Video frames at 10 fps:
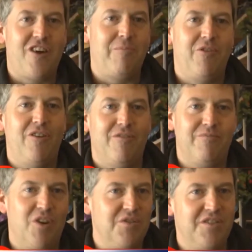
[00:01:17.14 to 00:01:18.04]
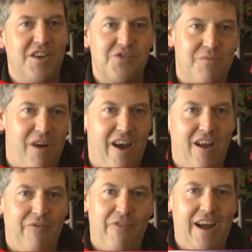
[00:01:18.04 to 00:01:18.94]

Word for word: a shop hero. Goes the extra mile,